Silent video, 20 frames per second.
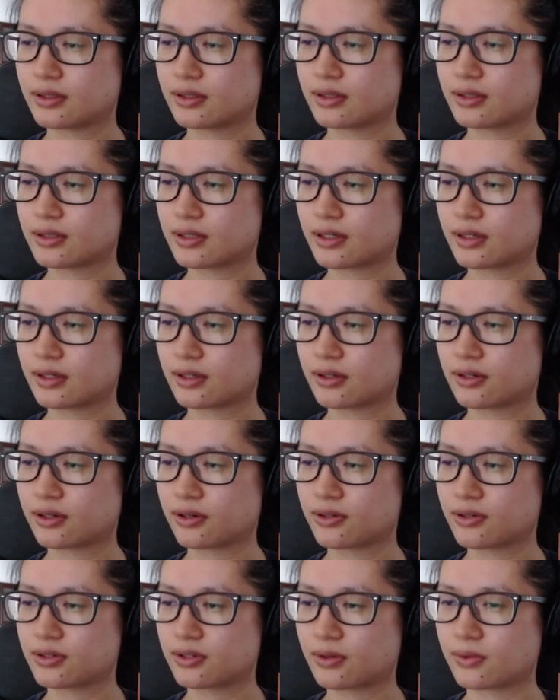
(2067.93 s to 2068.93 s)
Is that
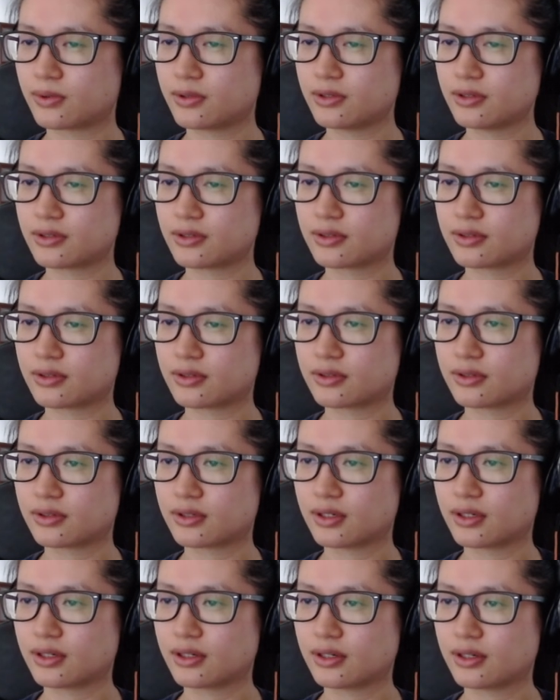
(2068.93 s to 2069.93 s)
Ghost Quartz?
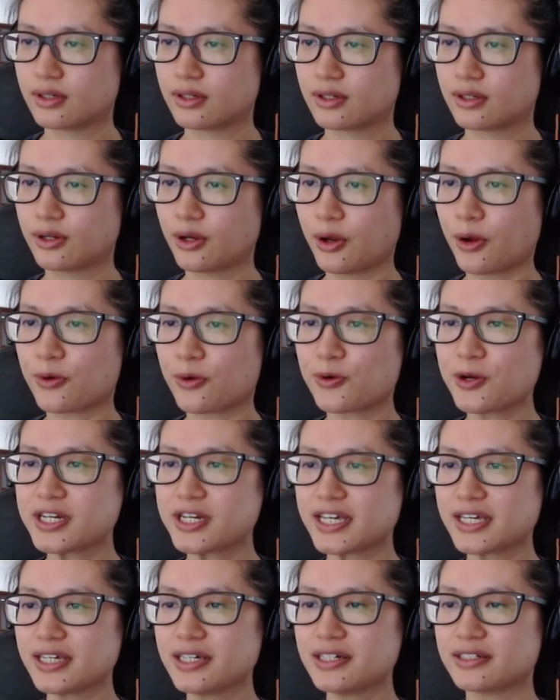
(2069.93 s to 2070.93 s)

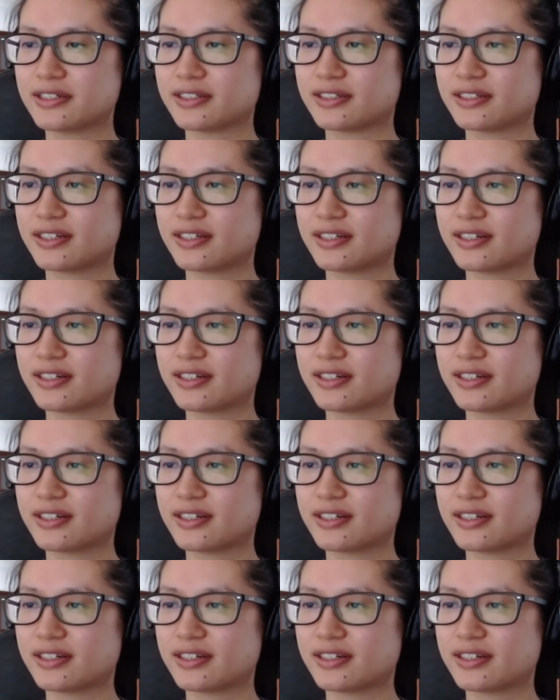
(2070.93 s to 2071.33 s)
Ritil,